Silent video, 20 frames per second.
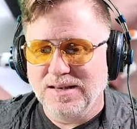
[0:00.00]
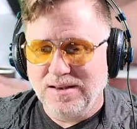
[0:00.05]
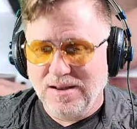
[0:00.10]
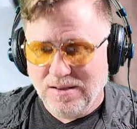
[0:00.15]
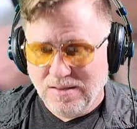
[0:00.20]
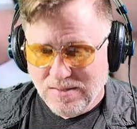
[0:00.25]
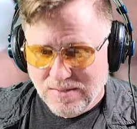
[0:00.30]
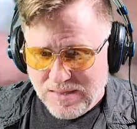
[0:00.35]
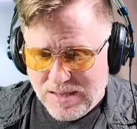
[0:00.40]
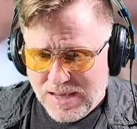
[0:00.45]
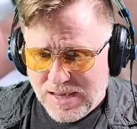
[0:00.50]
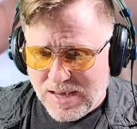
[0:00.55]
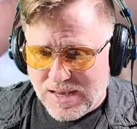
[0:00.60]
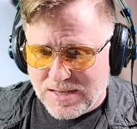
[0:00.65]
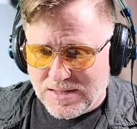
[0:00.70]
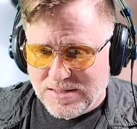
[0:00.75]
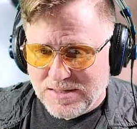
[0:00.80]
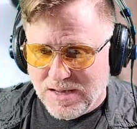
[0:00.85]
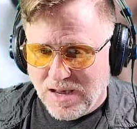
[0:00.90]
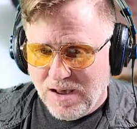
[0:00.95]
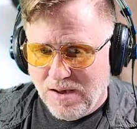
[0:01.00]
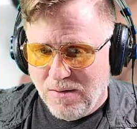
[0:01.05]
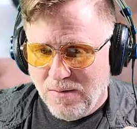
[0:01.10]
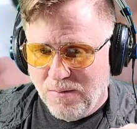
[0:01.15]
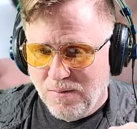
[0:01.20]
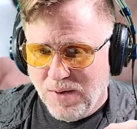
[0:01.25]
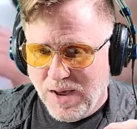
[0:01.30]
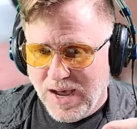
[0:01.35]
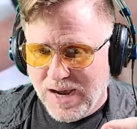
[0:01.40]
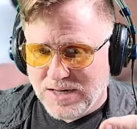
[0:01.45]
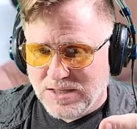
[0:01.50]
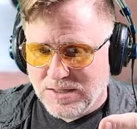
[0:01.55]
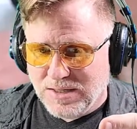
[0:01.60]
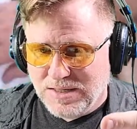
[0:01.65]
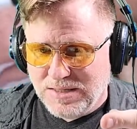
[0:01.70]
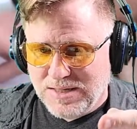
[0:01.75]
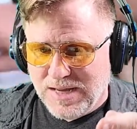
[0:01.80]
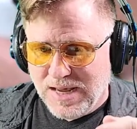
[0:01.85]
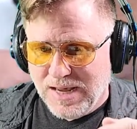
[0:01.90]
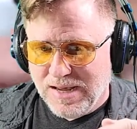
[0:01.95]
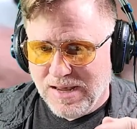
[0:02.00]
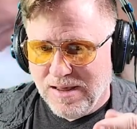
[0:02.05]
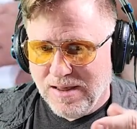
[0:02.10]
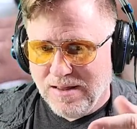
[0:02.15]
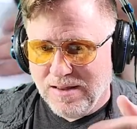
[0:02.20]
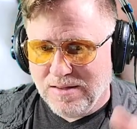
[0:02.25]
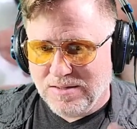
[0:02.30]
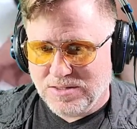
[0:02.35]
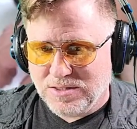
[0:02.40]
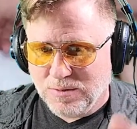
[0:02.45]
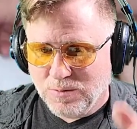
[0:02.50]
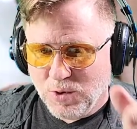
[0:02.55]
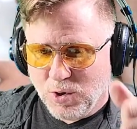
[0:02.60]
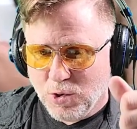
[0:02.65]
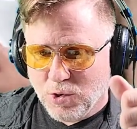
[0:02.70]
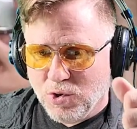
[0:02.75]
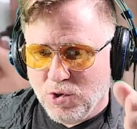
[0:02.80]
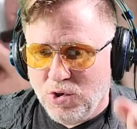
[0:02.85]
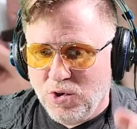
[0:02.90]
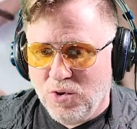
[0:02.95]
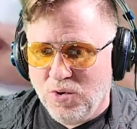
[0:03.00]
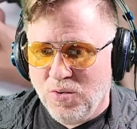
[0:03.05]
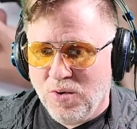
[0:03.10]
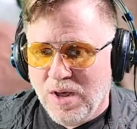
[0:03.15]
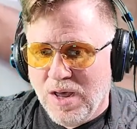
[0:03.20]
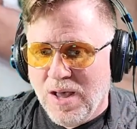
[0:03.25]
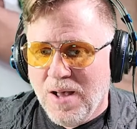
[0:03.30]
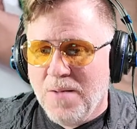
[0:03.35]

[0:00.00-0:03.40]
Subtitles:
Now this, I'm actually taking some glue,